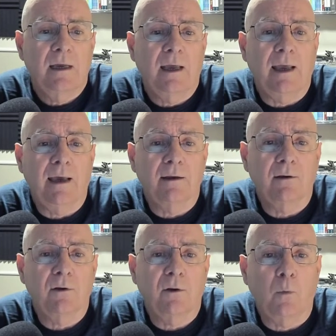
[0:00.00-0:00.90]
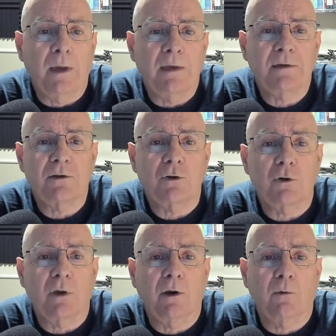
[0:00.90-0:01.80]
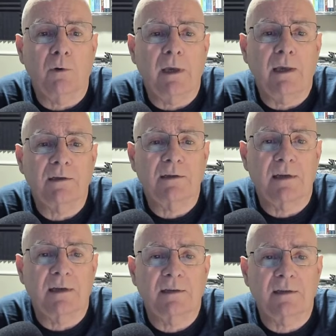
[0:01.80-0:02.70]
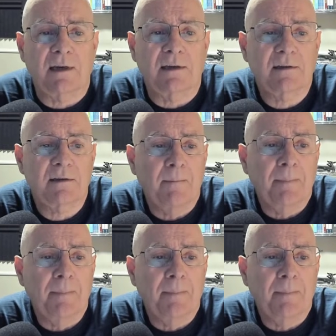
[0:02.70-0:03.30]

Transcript: and ways that you can create CSS.